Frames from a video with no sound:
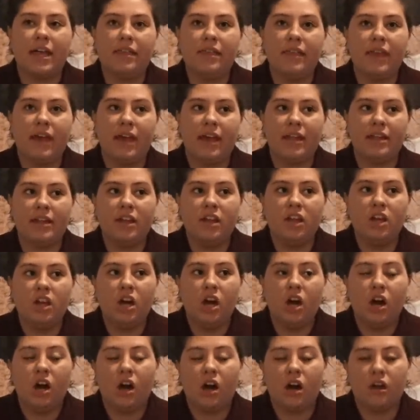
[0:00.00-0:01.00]
And then
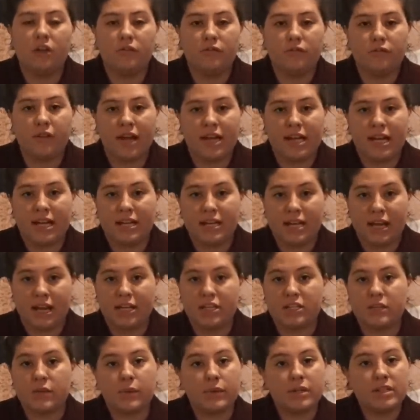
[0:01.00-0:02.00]
on Friday
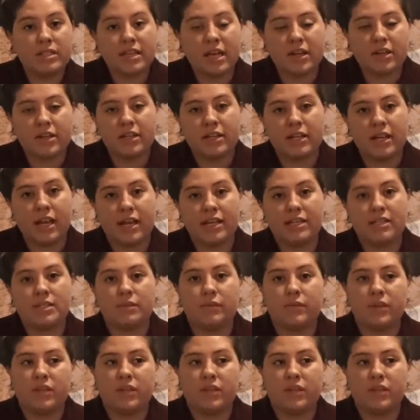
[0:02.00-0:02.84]
nights or Saturday nights